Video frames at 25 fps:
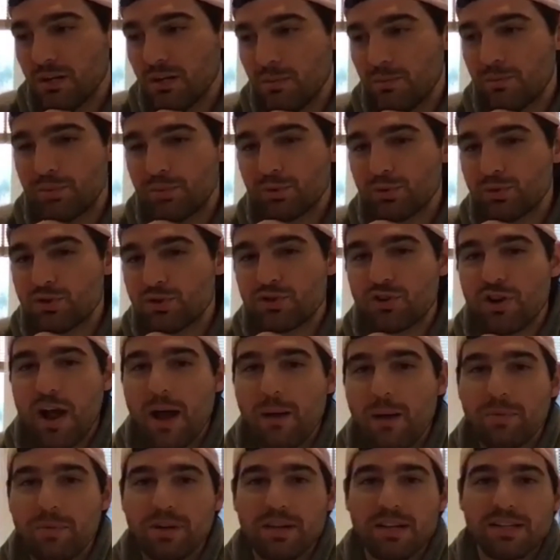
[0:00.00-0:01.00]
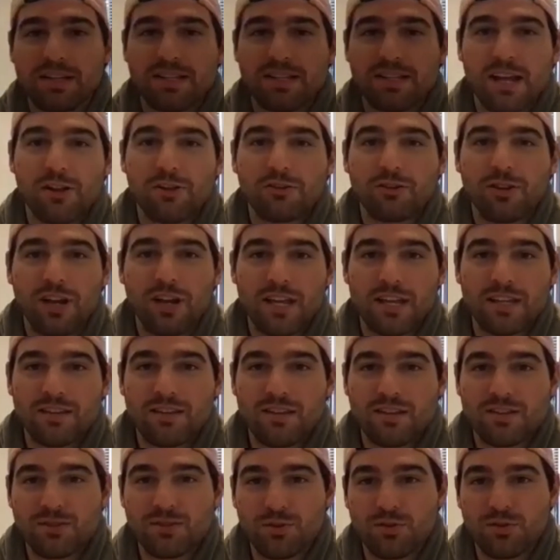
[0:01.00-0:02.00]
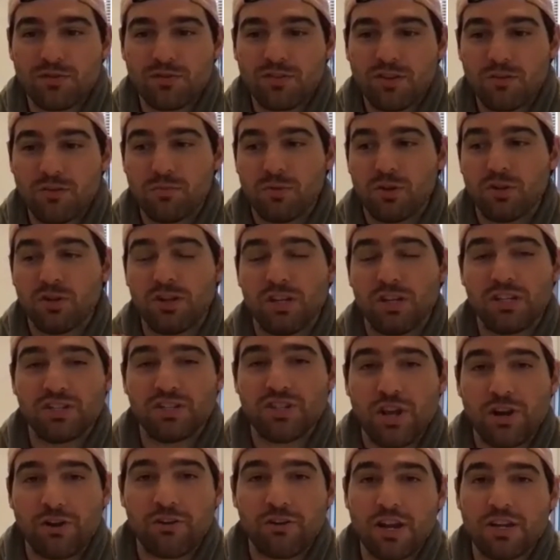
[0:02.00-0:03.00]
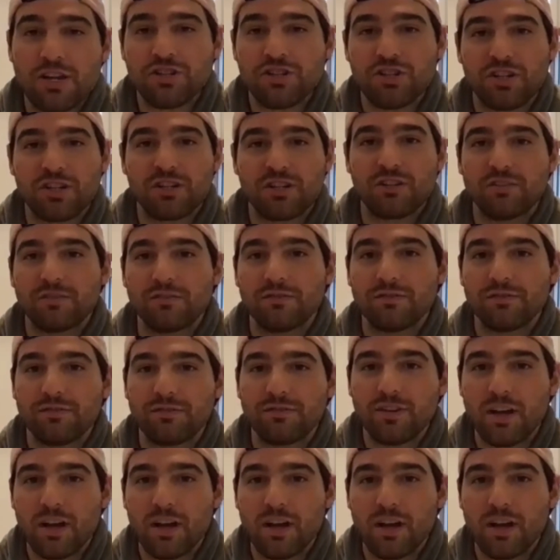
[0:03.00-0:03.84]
bootstrap and accelerate the sort of community generation of